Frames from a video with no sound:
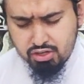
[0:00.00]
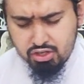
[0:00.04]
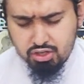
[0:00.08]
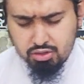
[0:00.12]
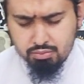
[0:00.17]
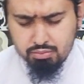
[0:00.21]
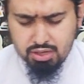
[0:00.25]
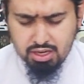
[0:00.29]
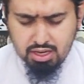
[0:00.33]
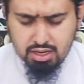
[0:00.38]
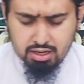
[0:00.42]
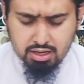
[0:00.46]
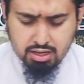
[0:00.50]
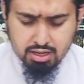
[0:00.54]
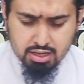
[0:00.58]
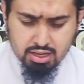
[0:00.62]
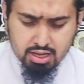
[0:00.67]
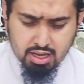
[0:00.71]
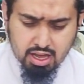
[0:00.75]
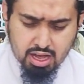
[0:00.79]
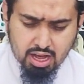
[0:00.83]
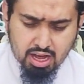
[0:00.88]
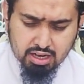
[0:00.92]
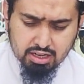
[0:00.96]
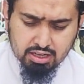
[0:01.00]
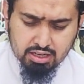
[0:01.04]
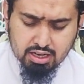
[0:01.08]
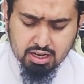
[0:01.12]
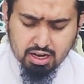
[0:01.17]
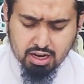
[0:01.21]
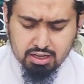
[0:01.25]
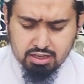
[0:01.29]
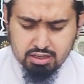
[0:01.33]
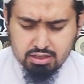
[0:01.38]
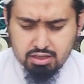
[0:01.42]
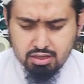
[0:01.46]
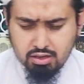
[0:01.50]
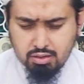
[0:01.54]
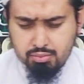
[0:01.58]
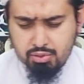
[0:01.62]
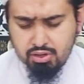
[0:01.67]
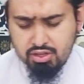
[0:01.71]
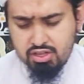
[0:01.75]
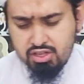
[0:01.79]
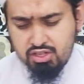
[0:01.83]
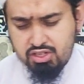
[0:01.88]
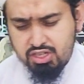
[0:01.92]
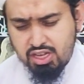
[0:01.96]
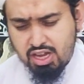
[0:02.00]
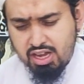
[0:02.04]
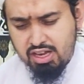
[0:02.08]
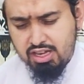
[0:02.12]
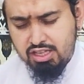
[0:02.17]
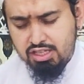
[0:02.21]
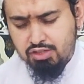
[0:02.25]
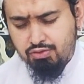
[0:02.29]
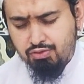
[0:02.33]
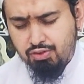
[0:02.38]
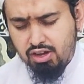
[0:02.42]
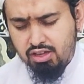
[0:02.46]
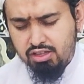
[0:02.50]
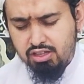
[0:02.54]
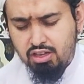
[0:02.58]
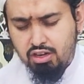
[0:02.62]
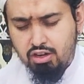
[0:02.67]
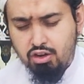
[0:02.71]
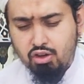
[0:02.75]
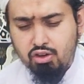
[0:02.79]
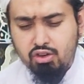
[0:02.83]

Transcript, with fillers: jameel and grant uh, brother Zahid's father